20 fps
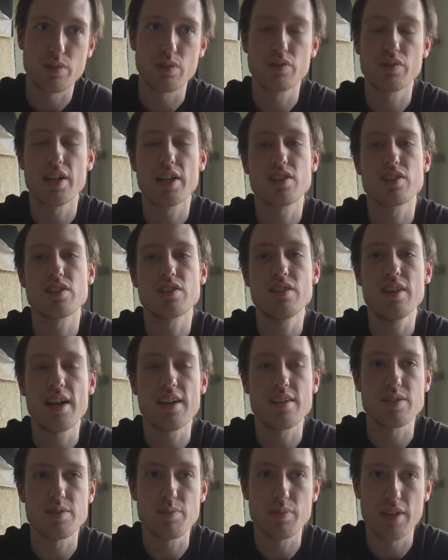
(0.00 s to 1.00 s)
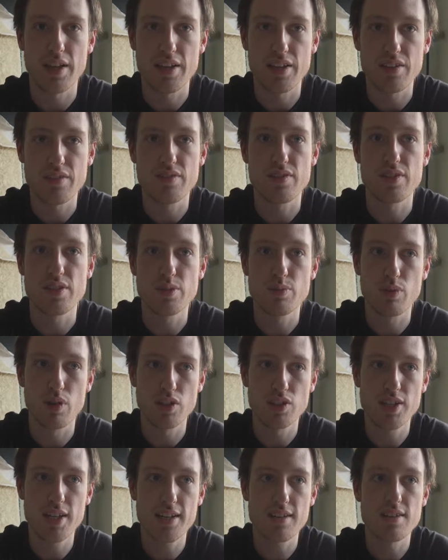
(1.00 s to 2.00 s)
reflection, as a planner for this
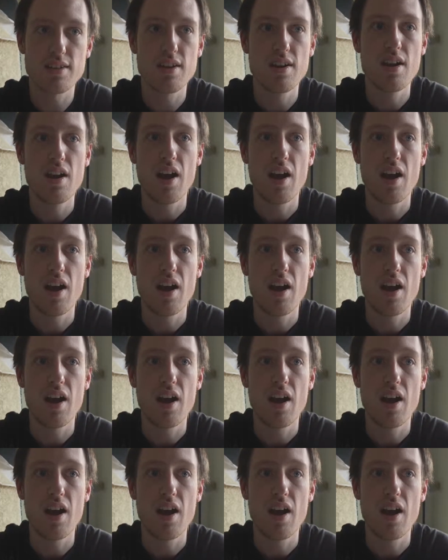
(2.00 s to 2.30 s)
project,